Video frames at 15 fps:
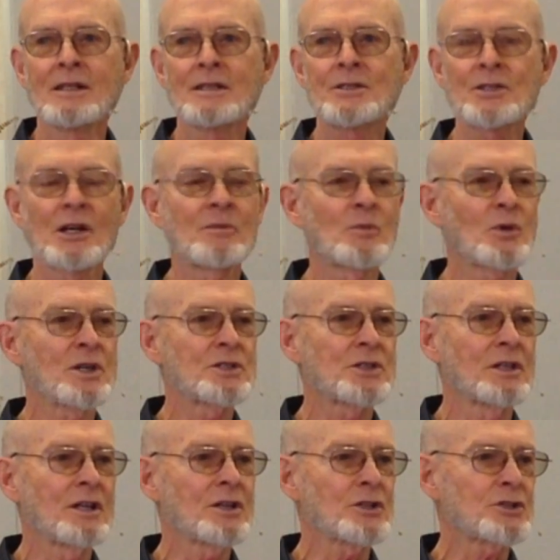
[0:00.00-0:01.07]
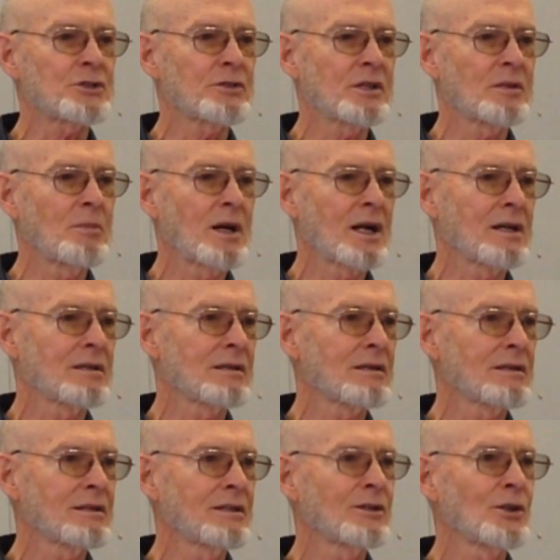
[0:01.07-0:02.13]
some recent history about,
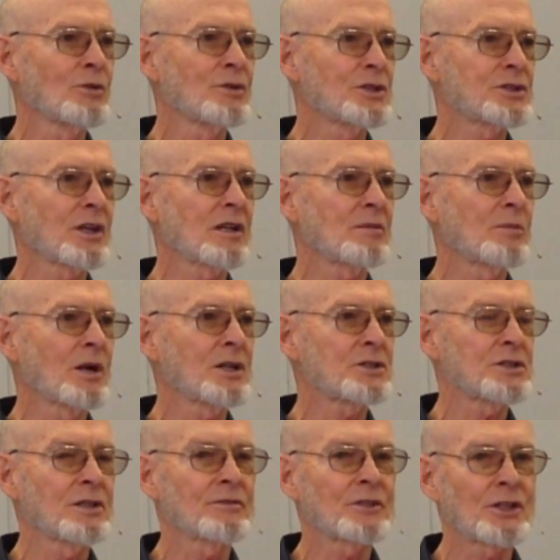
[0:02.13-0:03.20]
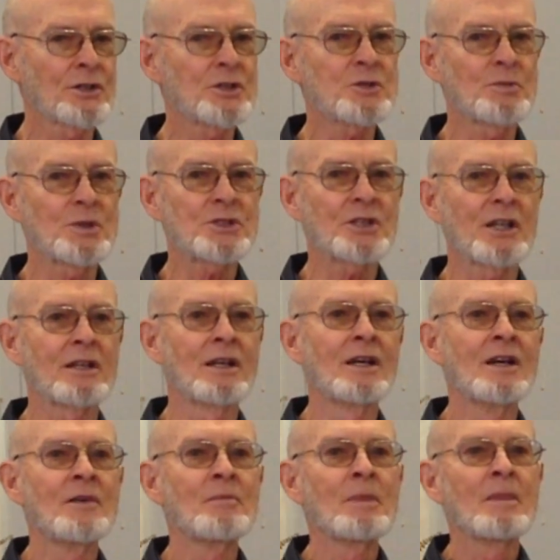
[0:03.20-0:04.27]
you know, the celebration of Christmas and,
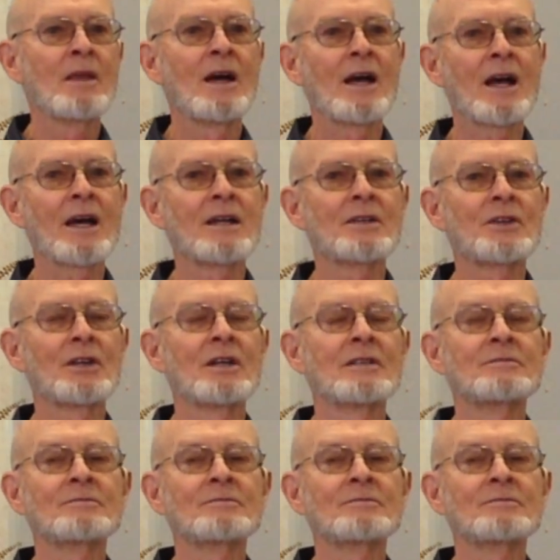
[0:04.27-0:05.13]
and, uh,